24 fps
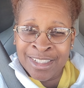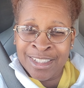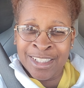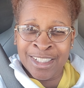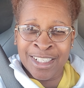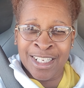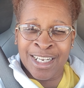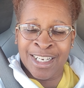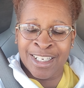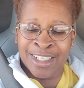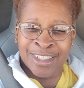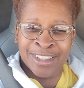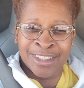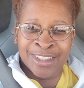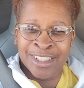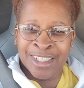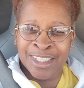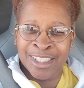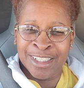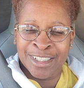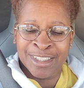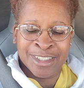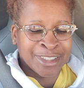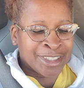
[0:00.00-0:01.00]
you know
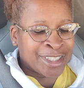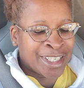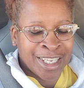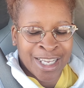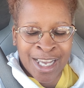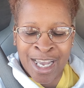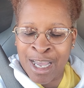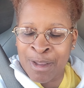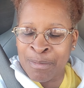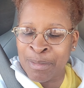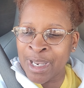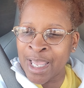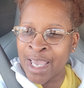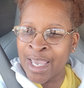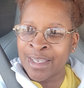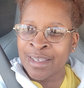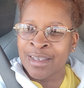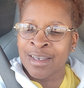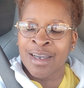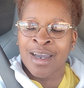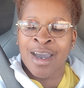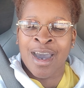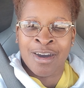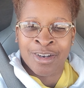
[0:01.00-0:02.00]
I'm
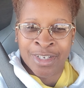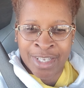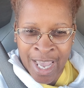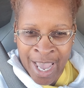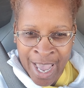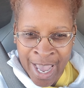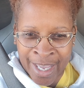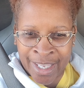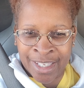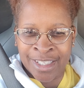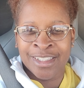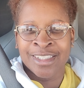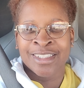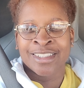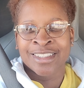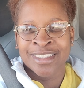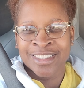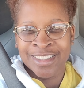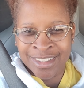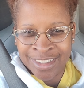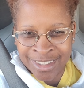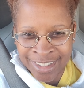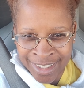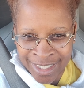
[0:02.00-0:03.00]
like okay
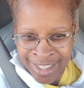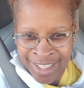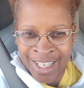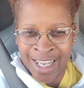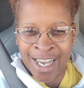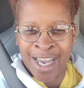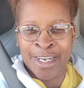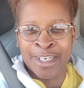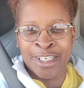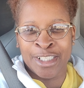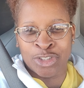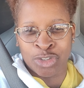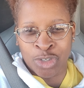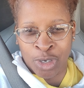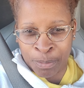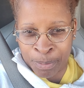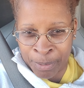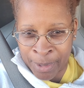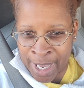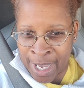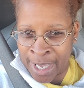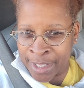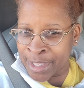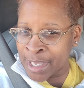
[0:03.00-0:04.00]
I need to
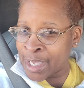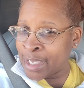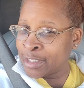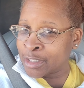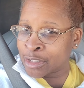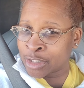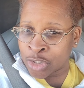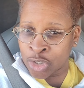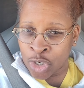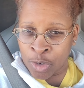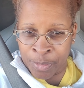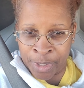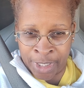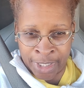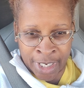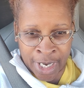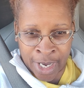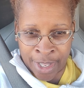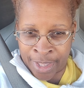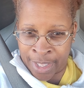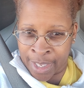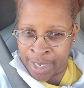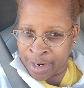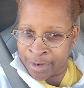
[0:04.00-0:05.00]
apply that in so many
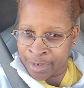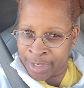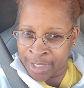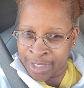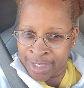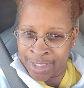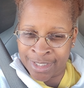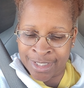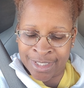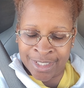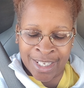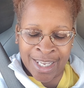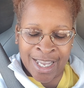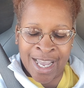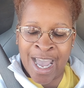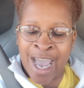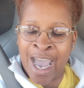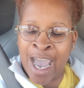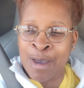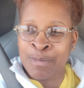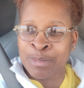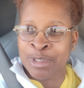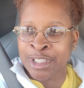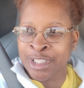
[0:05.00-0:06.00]
other areas
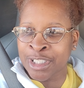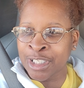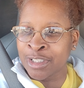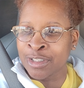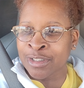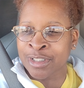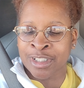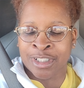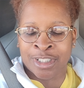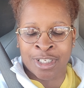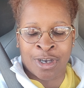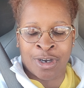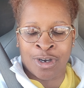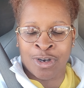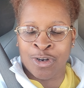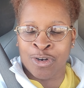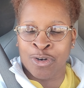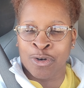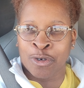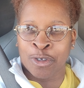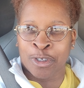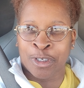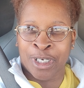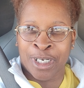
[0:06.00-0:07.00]
I'm still
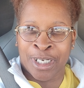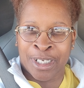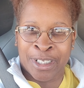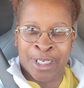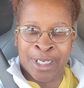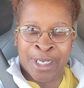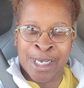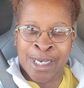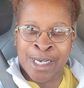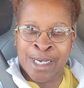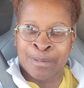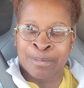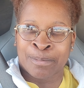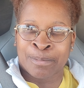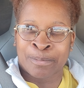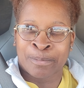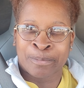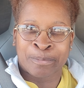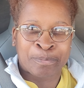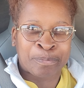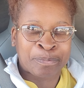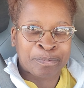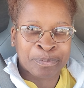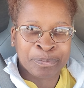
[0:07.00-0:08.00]
so
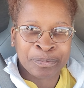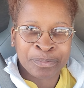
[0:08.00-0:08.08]
um,